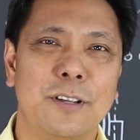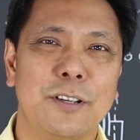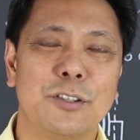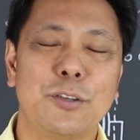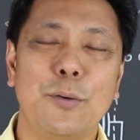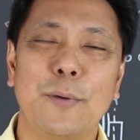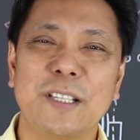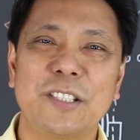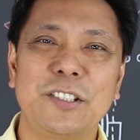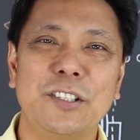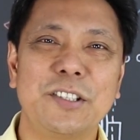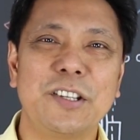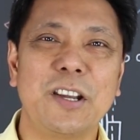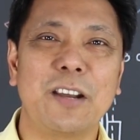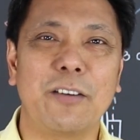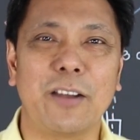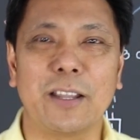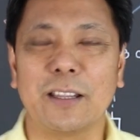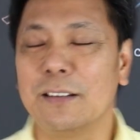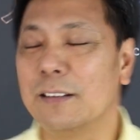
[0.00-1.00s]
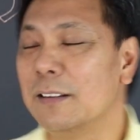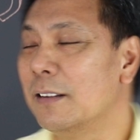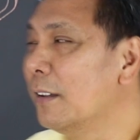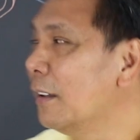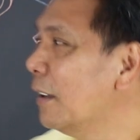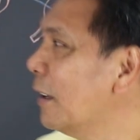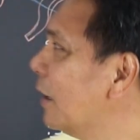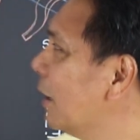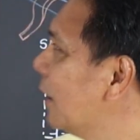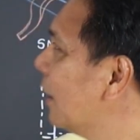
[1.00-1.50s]
So what's their secret?
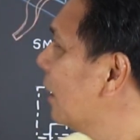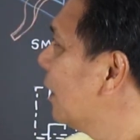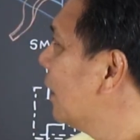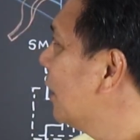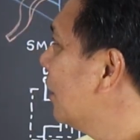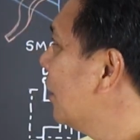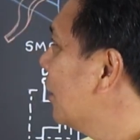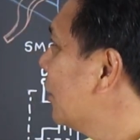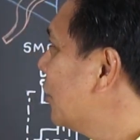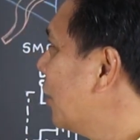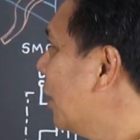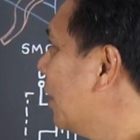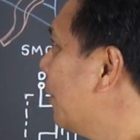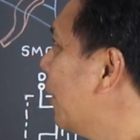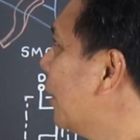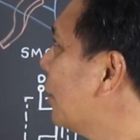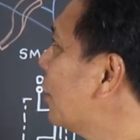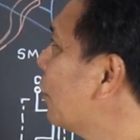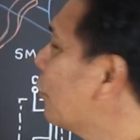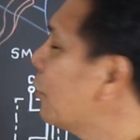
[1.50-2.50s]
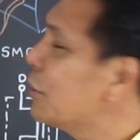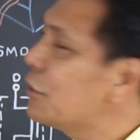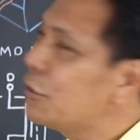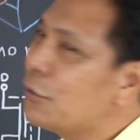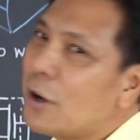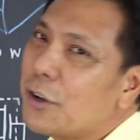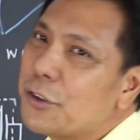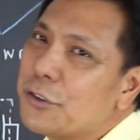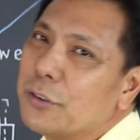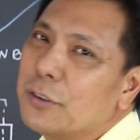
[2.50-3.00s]
It's all about the
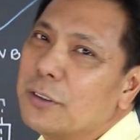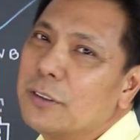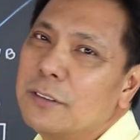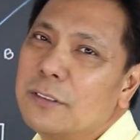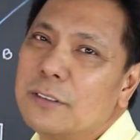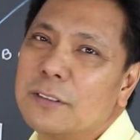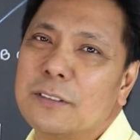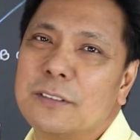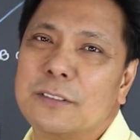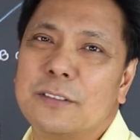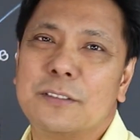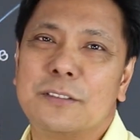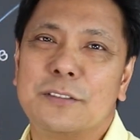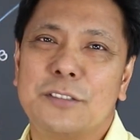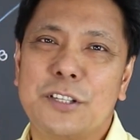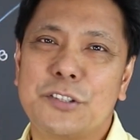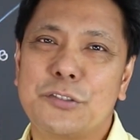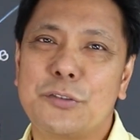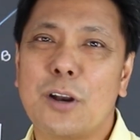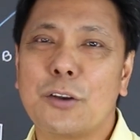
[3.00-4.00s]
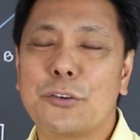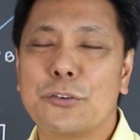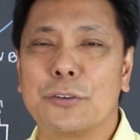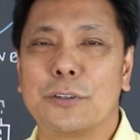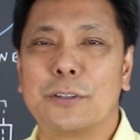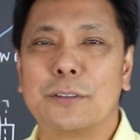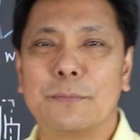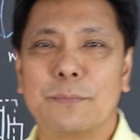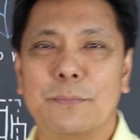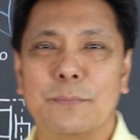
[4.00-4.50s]
construction, the
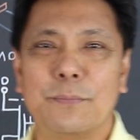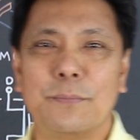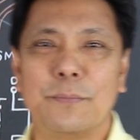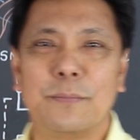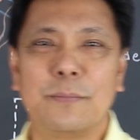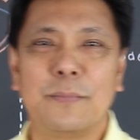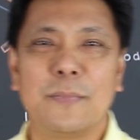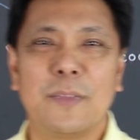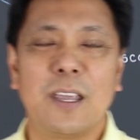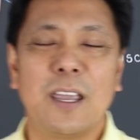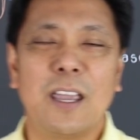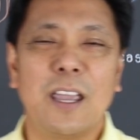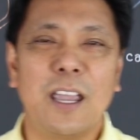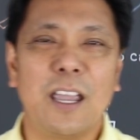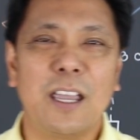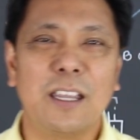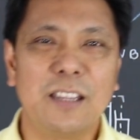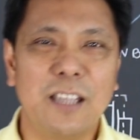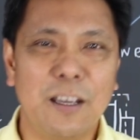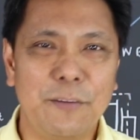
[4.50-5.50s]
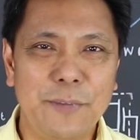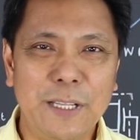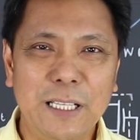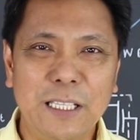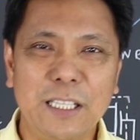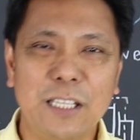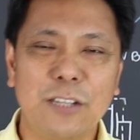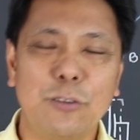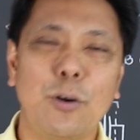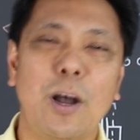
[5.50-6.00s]
structure, and the
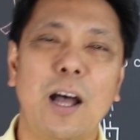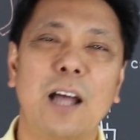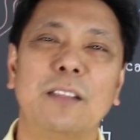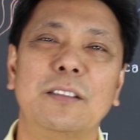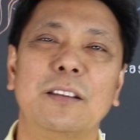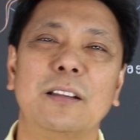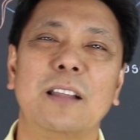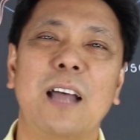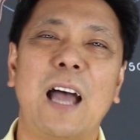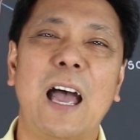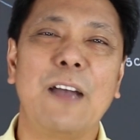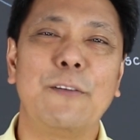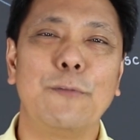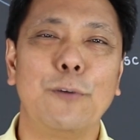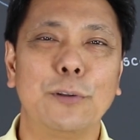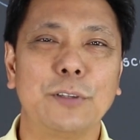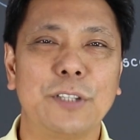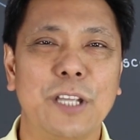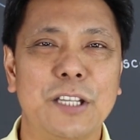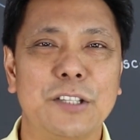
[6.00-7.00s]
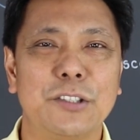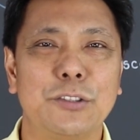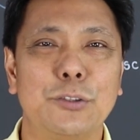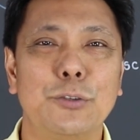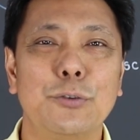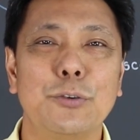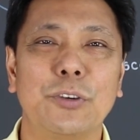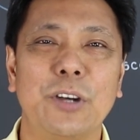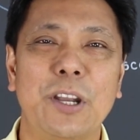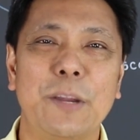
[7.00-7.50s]
ability to handle high voltage
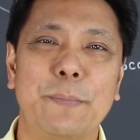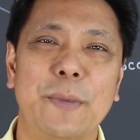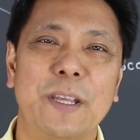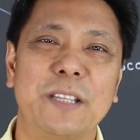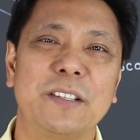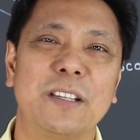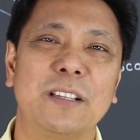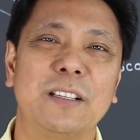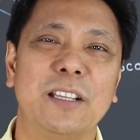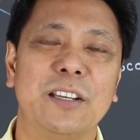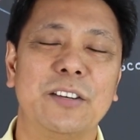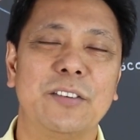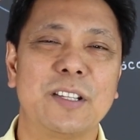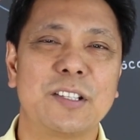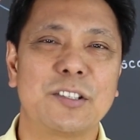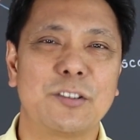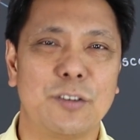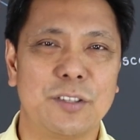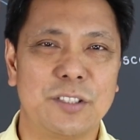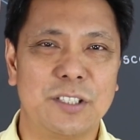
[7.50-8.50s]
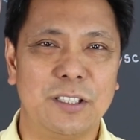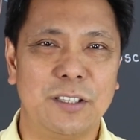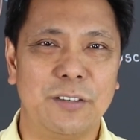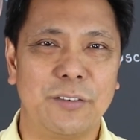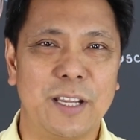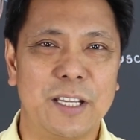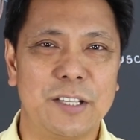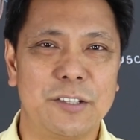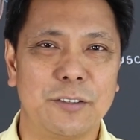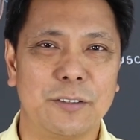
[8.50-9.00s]
through pre-phase and clearance
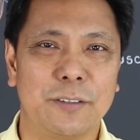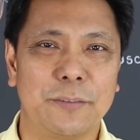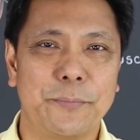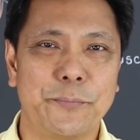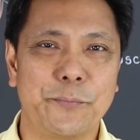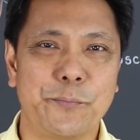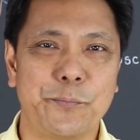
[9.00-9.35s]
consideration.